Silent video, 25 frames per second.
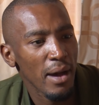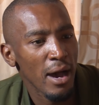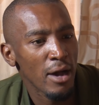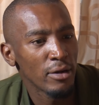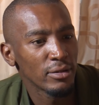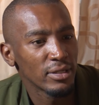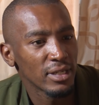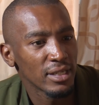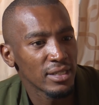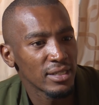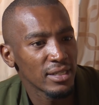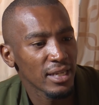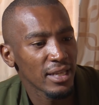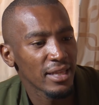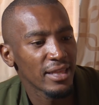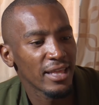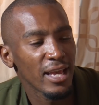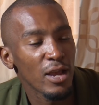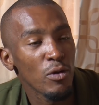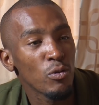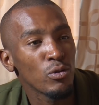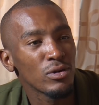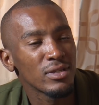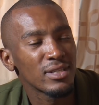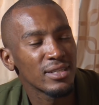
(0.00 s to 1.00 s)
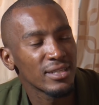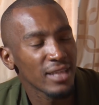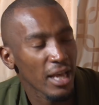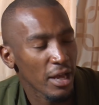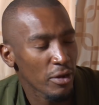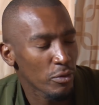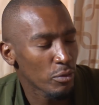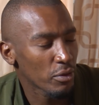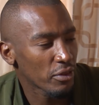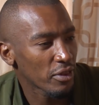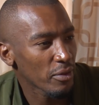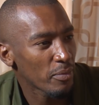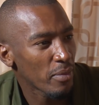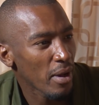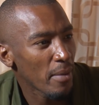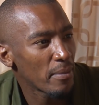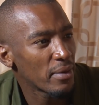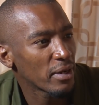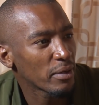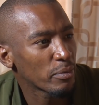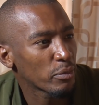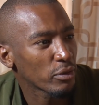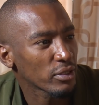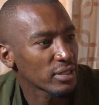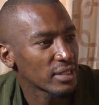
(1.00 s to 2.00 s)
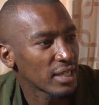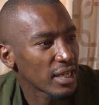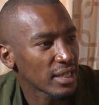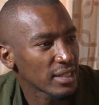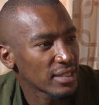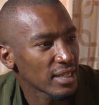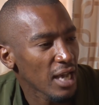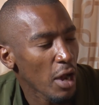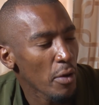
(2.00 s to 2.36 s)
out and said they will stand with the public protector.